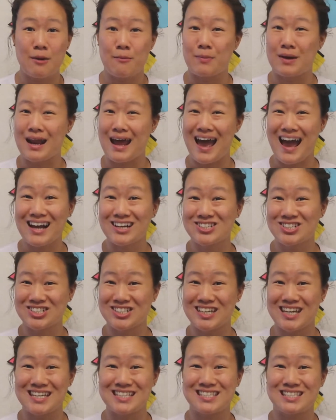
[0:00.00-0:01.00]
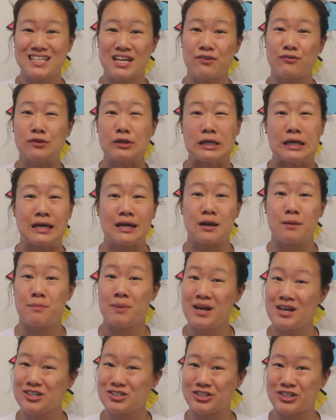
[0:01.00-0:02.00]
But actually, instead of looking at a
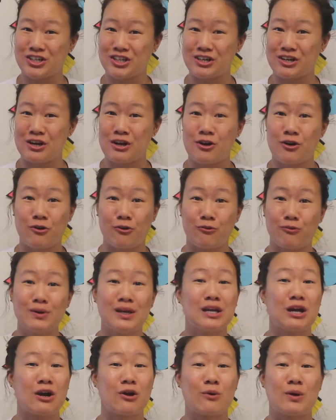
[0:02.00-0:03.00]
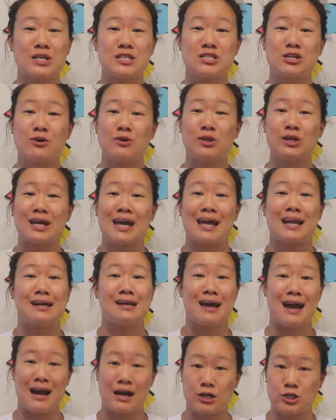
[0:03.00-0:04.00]
picture, we are going to go look at
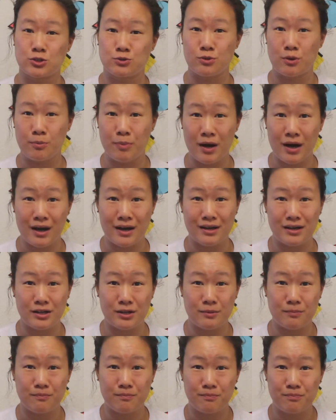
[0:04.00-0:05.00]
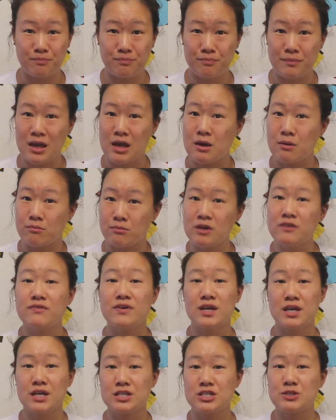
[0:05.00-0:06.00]
an actual pond.
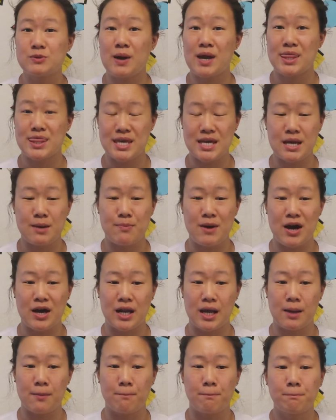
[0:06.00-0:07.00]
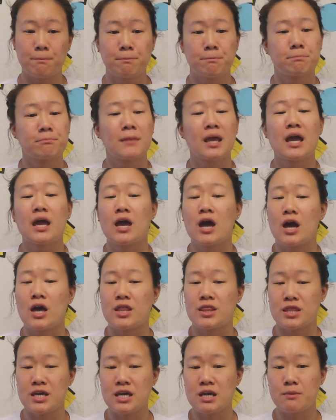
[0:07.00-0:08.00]
Moving into our think about it.
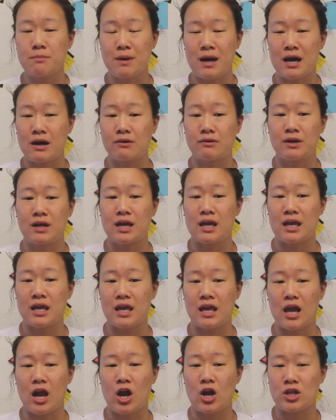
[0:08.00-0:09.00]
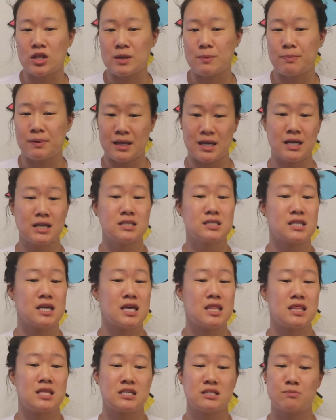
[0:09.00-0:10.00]
Think about, are the plants
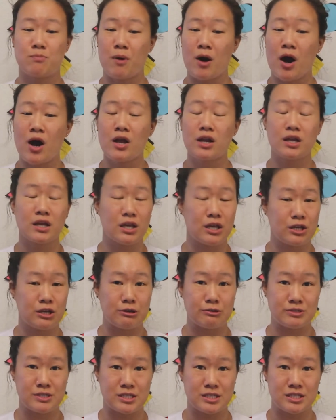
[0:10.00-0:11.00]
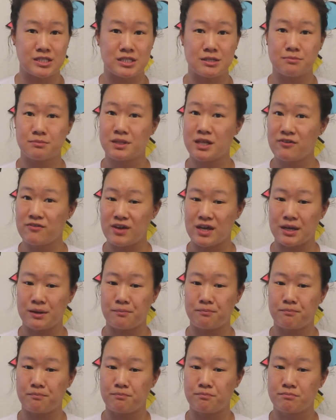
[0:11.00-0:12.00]
in this pond ecosystem living?